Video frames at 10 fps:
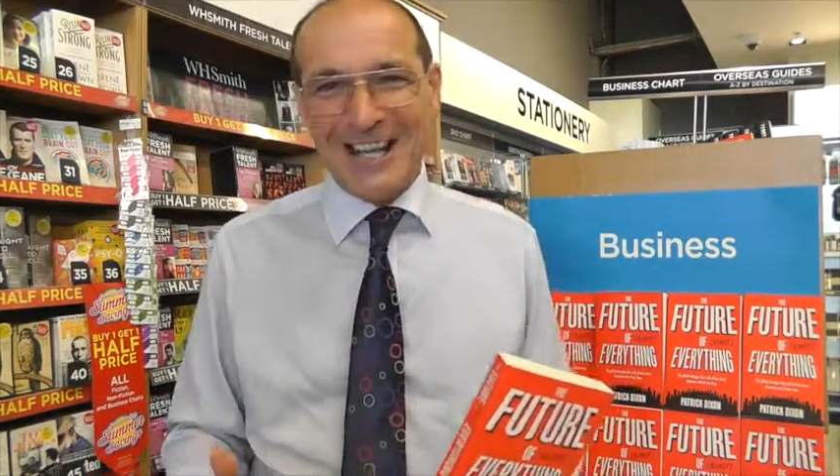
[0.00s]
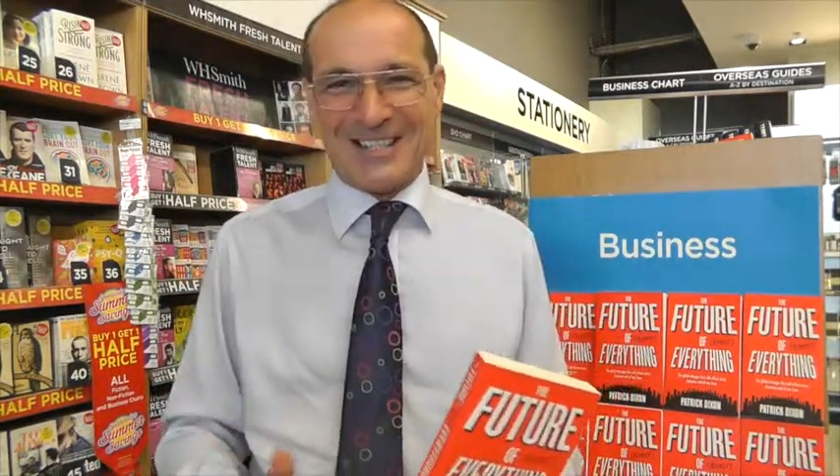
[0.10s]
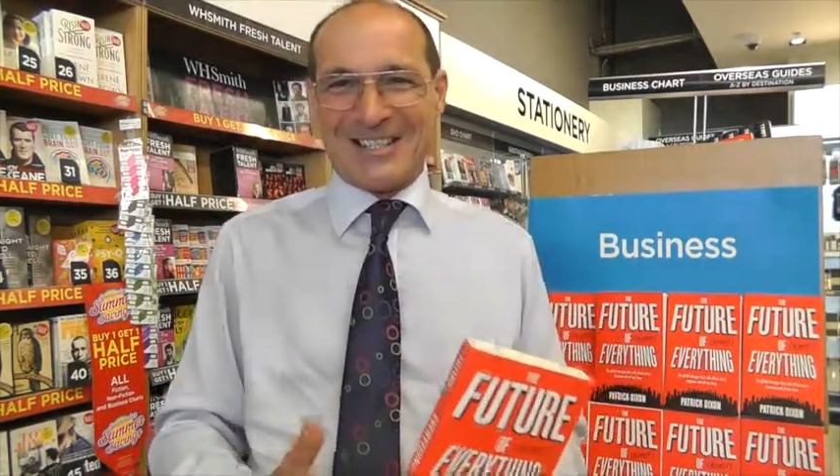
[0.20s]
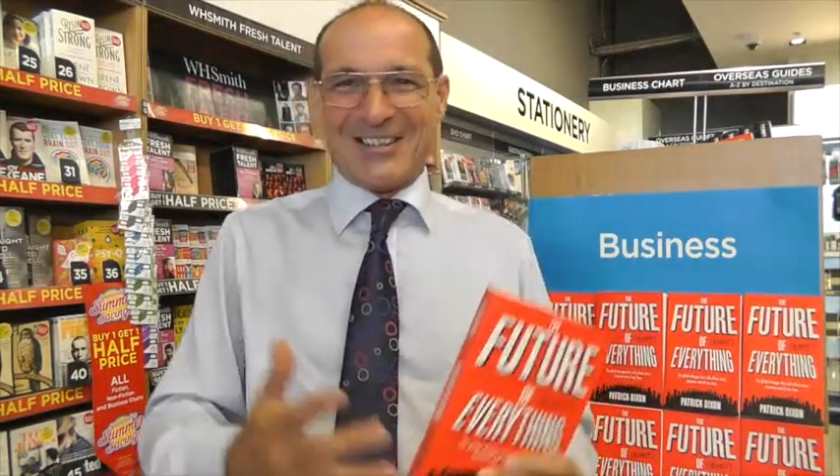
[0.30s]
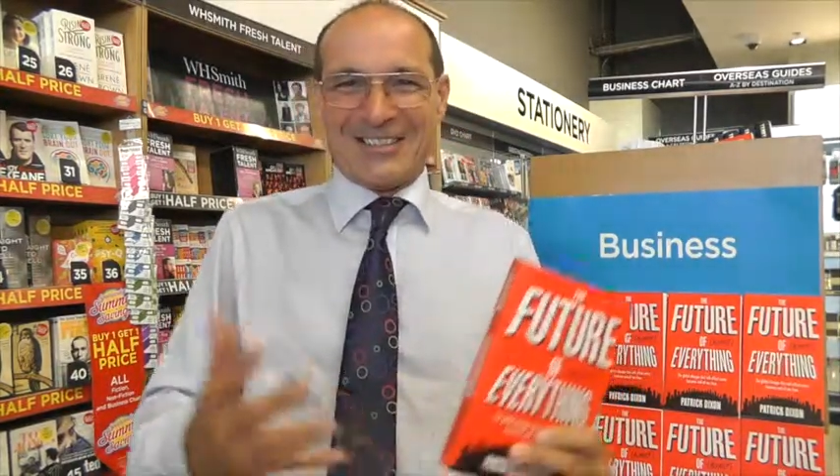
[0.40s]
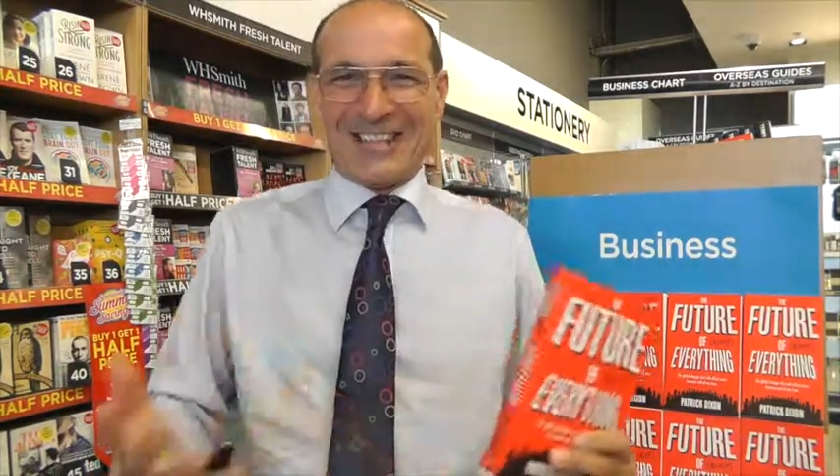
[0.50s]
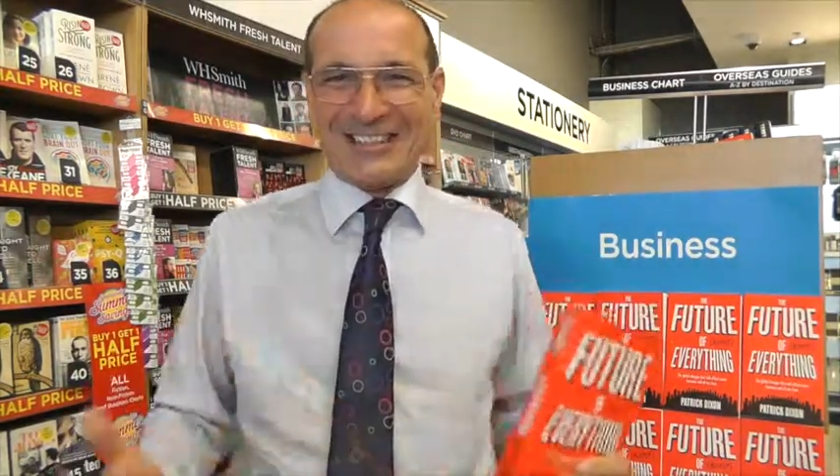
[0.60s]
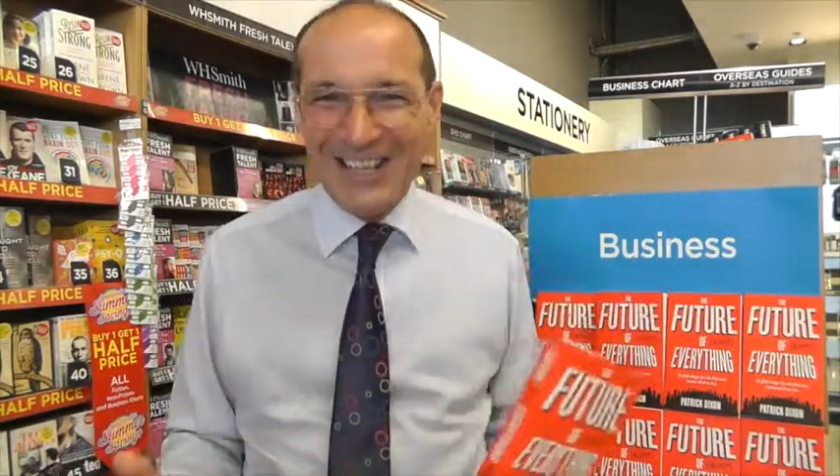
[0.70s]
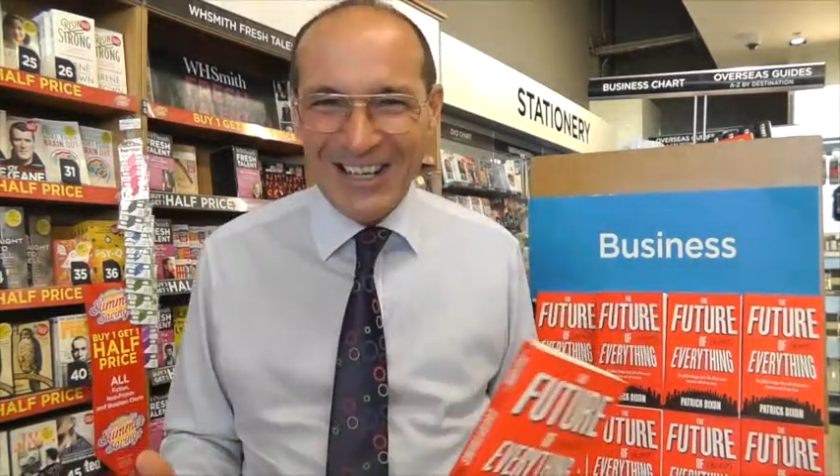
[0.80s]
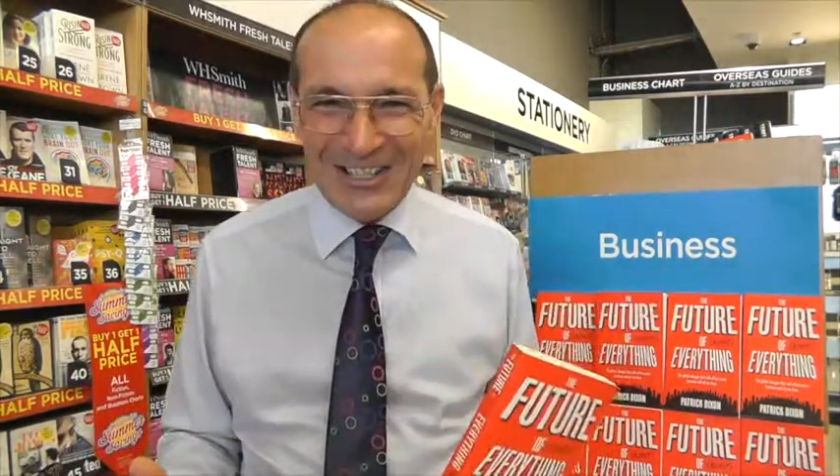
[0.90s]
it's not
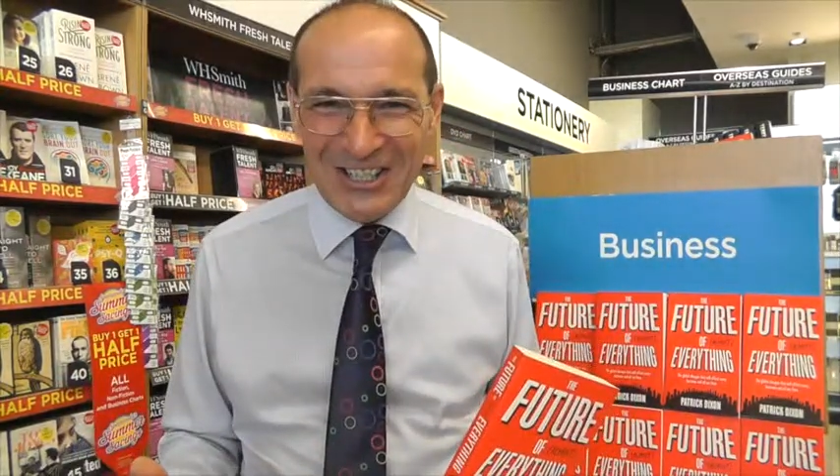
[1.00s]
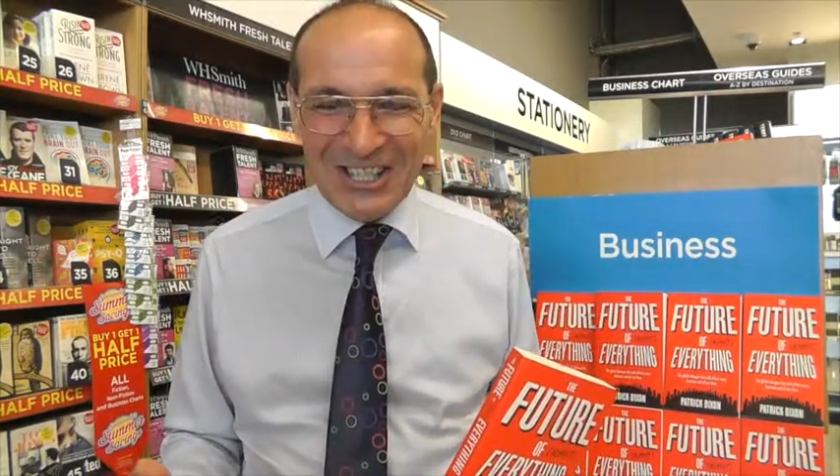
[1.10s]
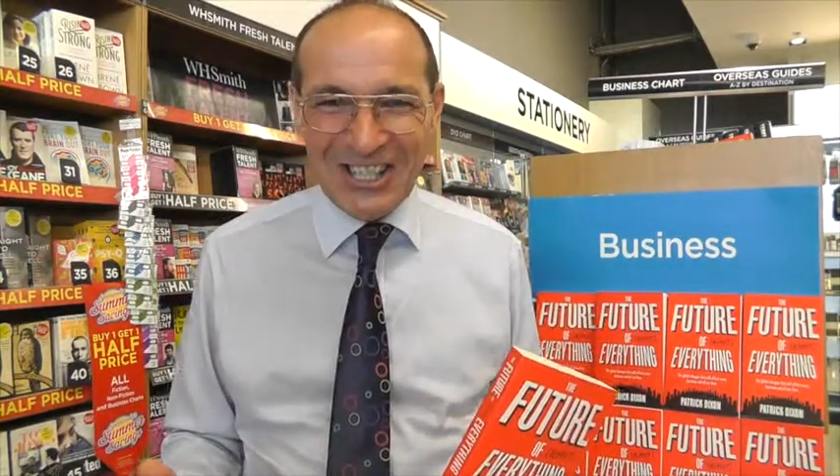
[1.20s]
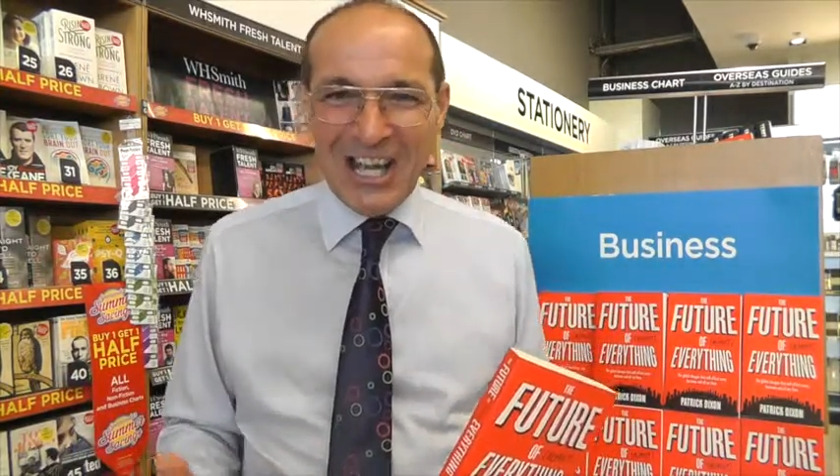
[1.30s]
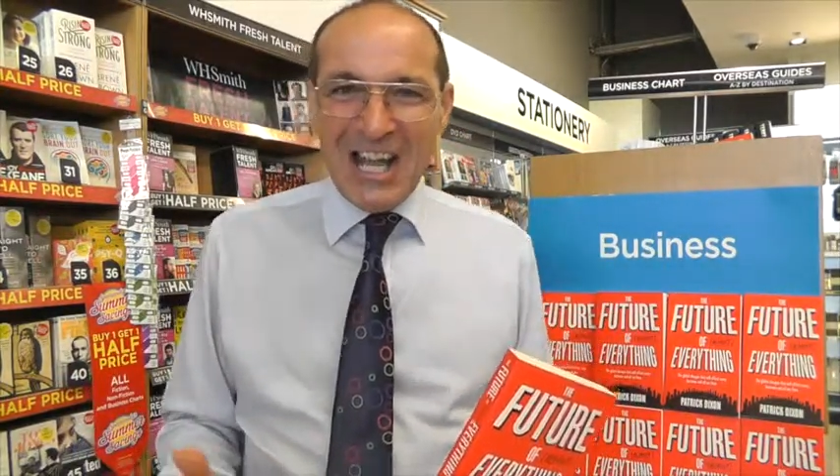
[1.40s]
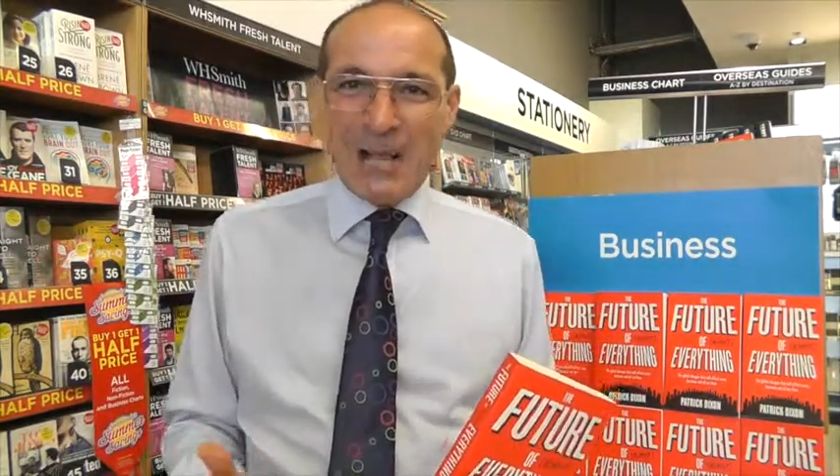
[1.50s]
technology.